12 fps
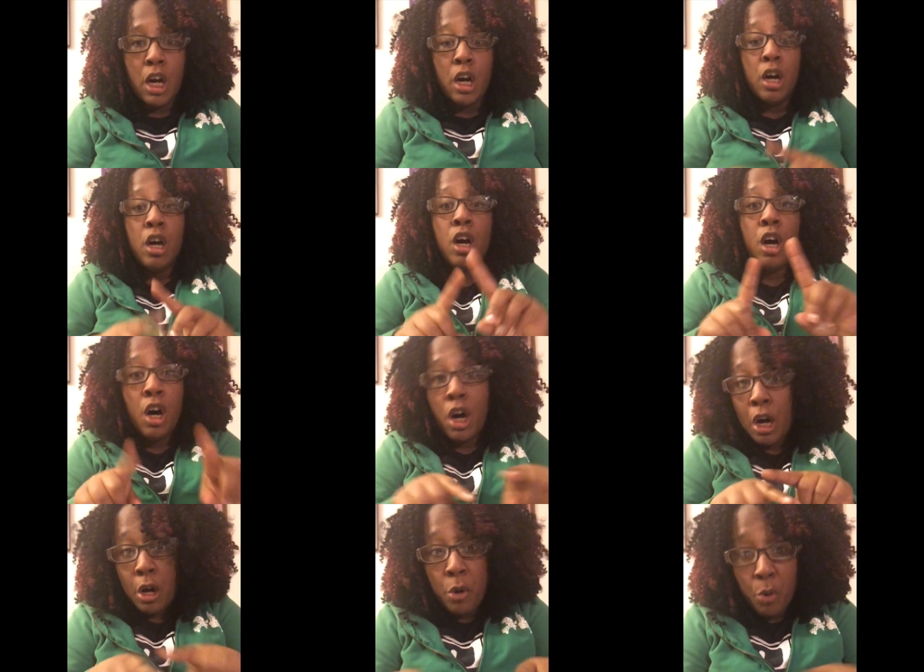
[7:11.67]
a,
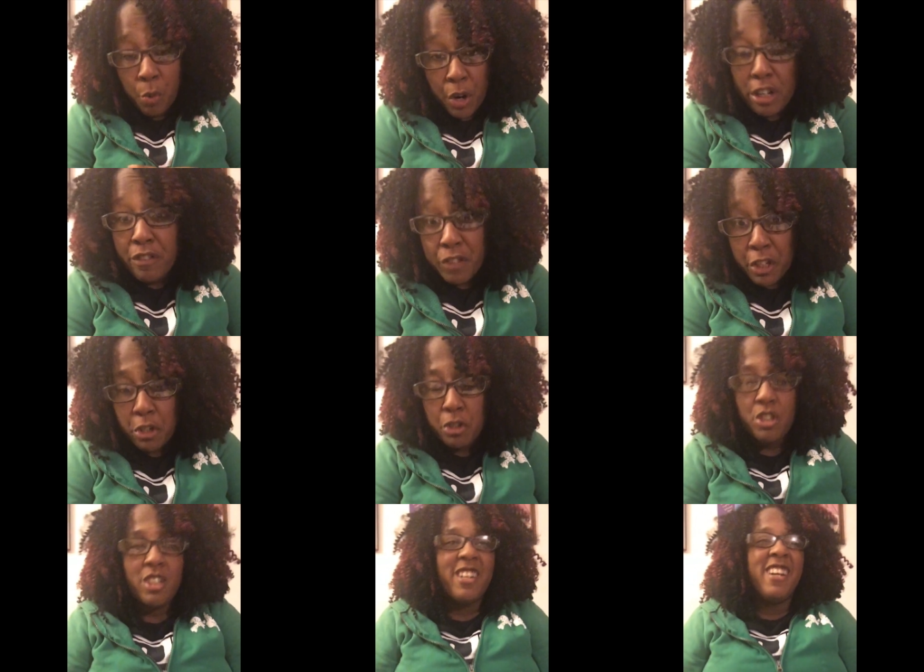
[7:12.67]
a work of
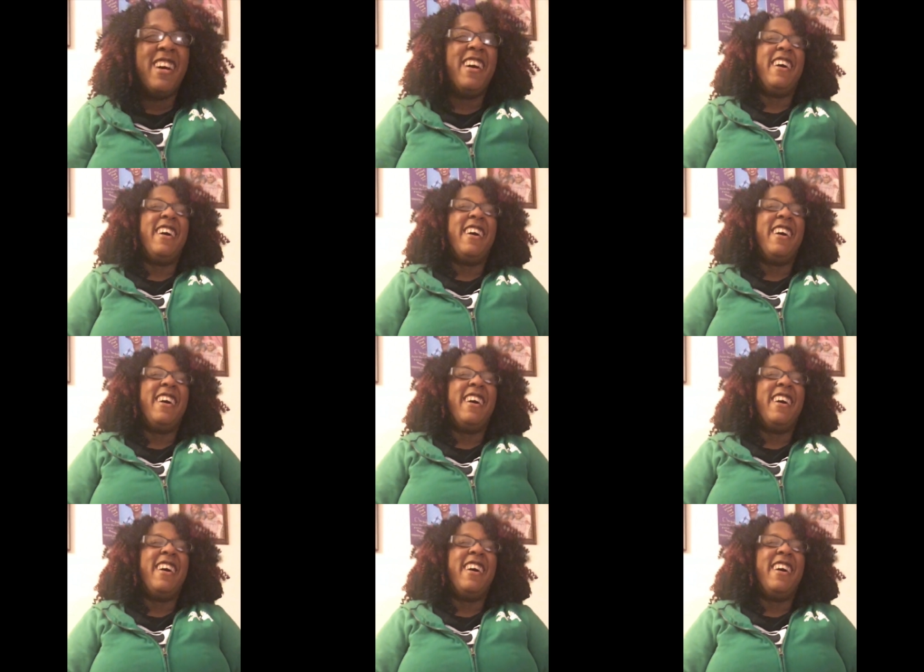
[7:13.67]
literature